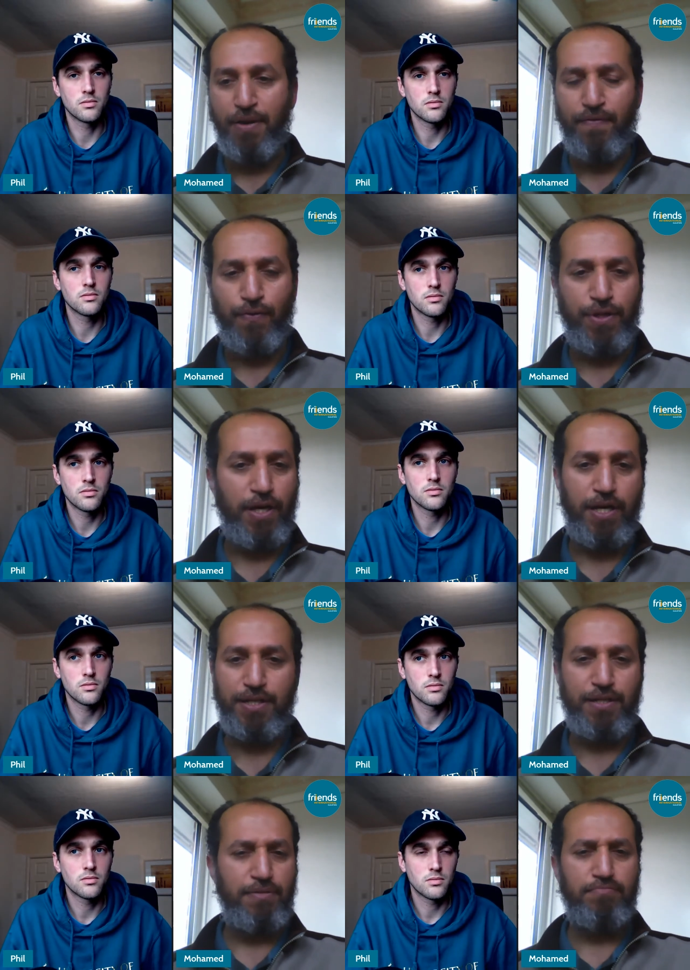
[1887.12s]
Speaker 1: for the
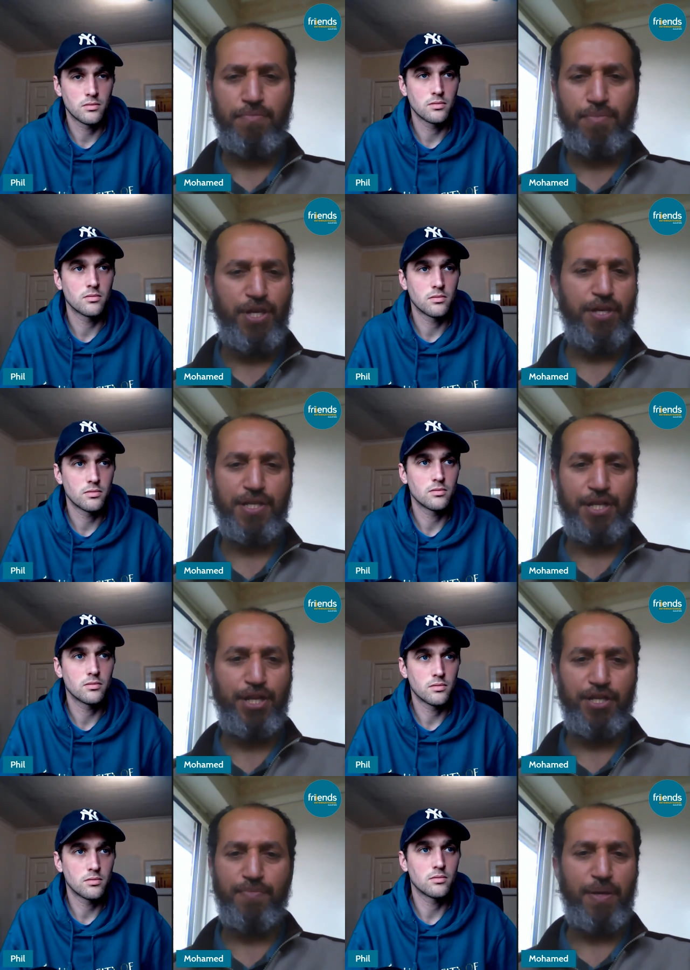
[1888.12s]
last years and
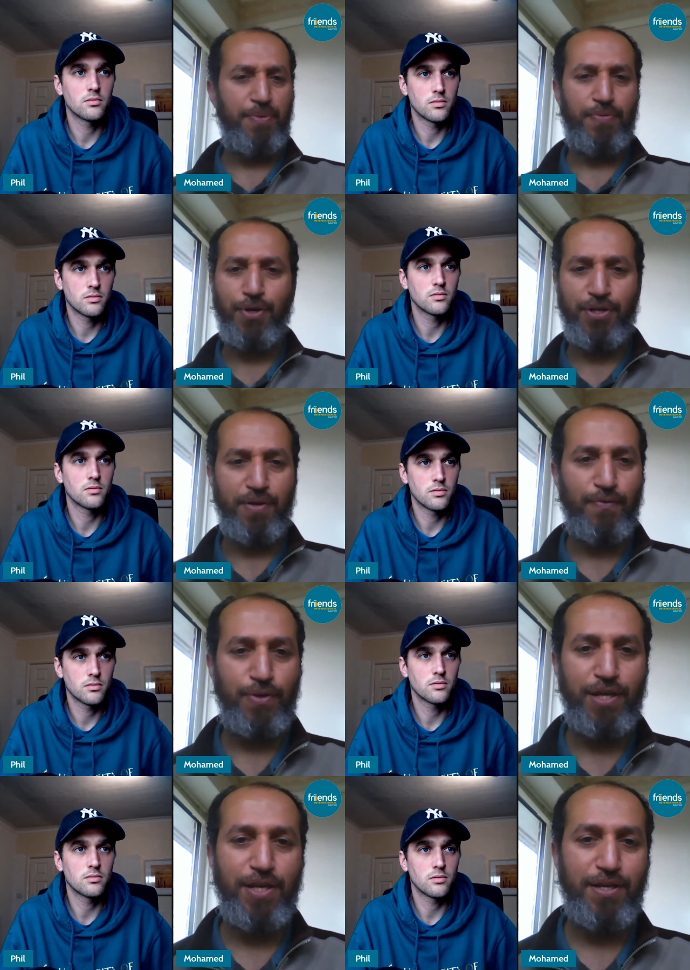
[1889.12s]
years, maybe 30, 40
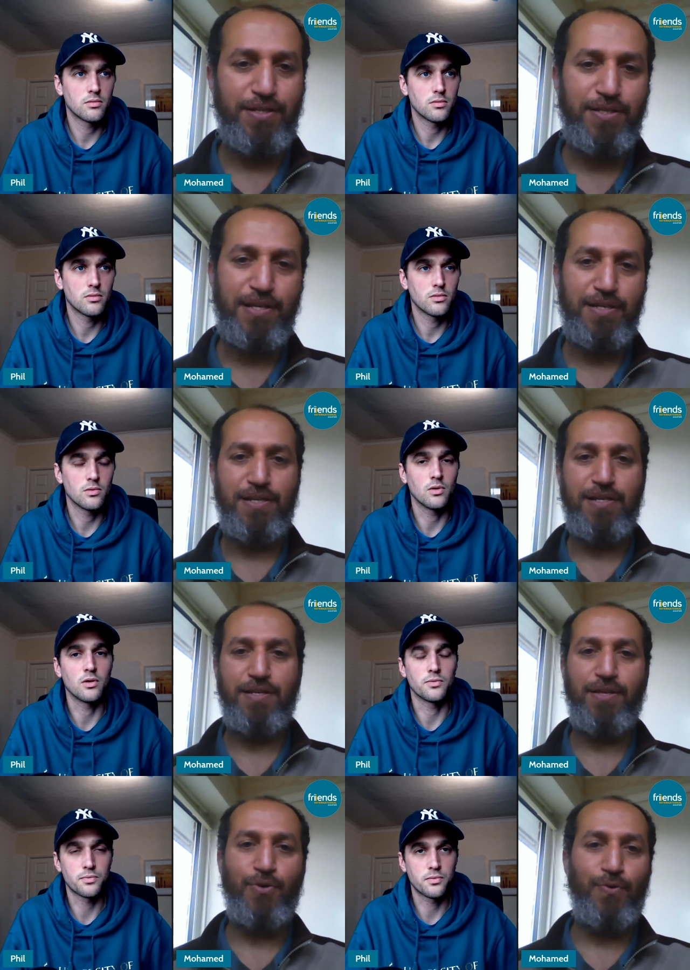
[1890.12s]
years, and wow. Uh, hmm.
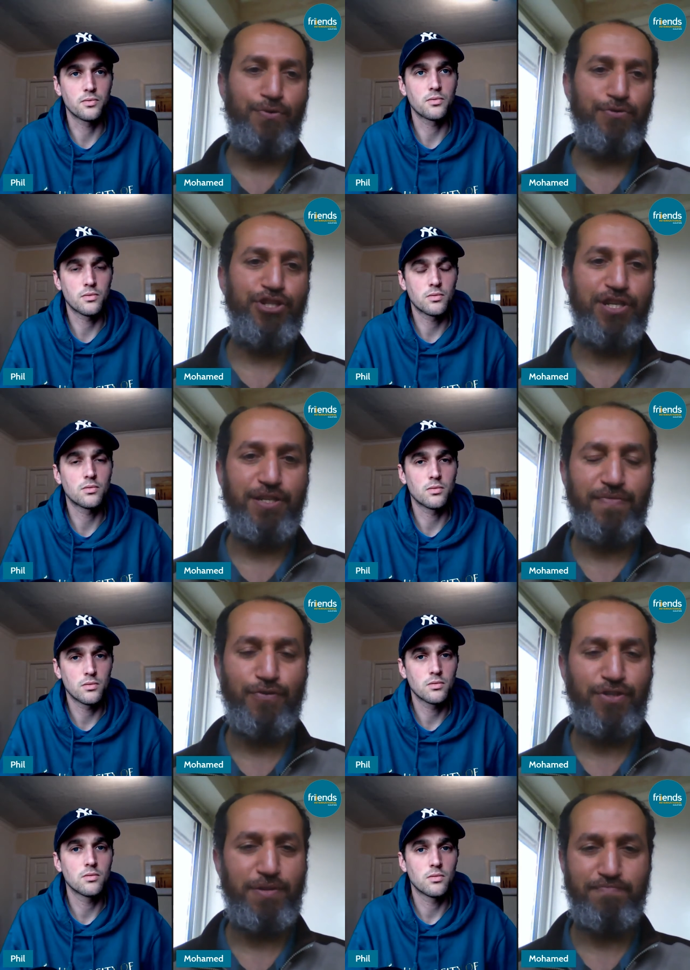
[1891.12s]
they all rejected for
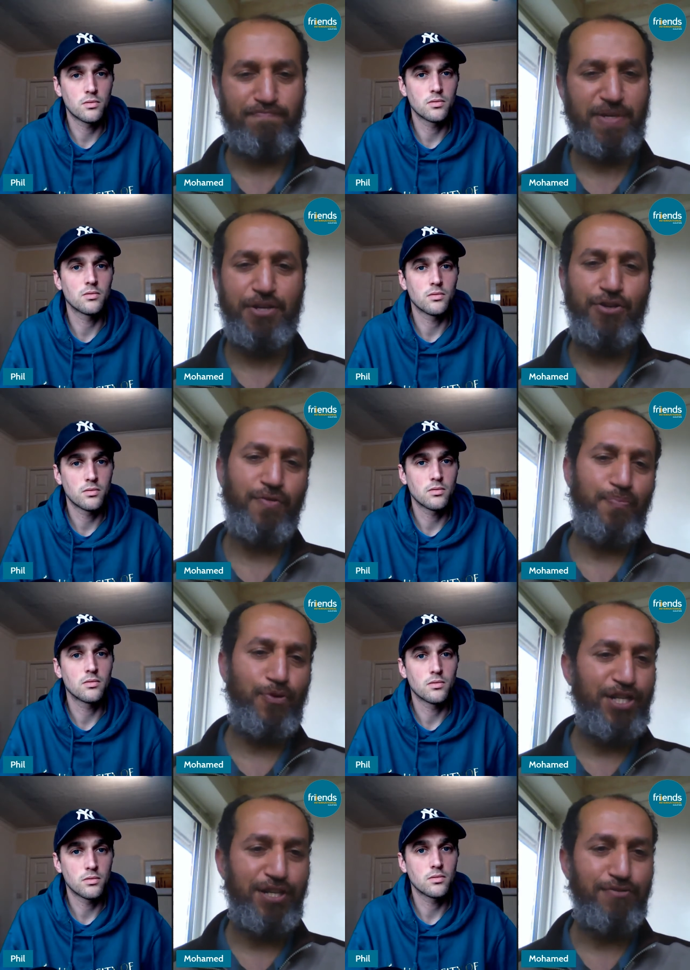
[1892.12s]
some, I don't know,
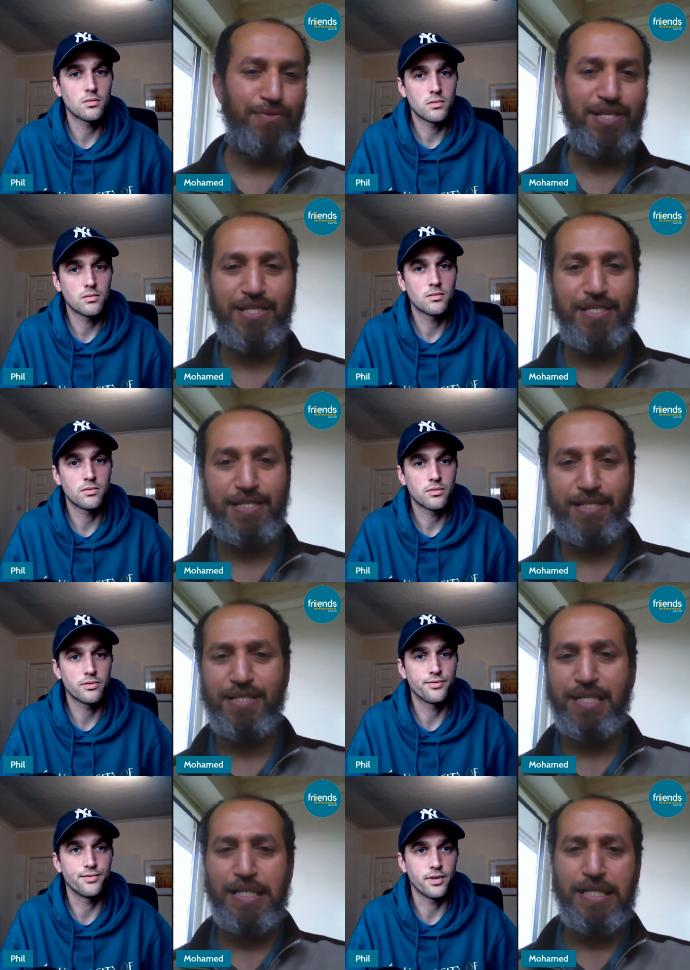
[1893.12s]
political reasons,
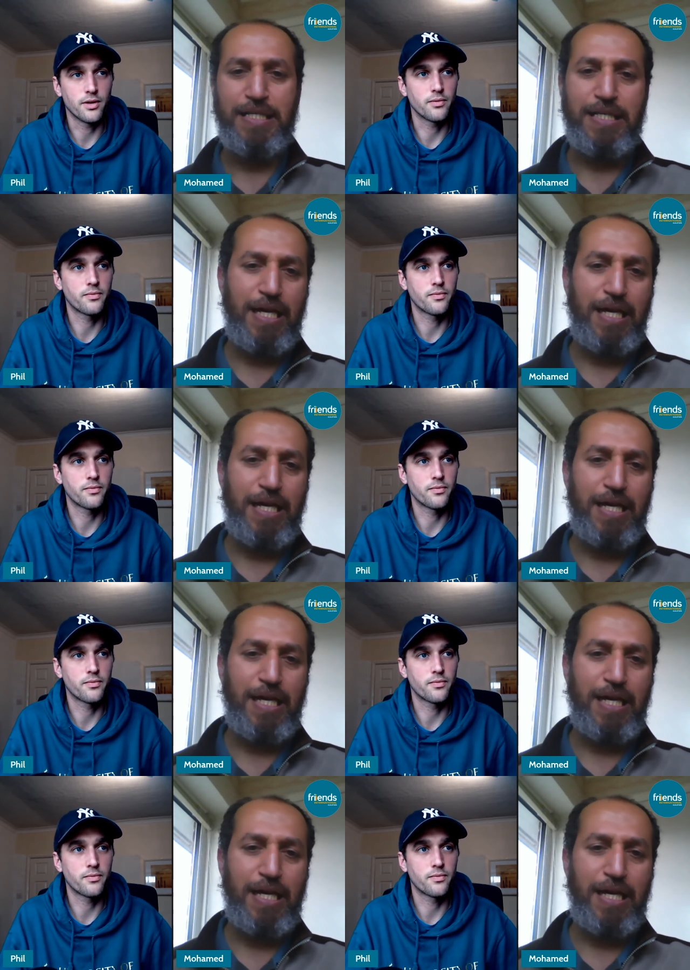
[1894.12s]
yeah.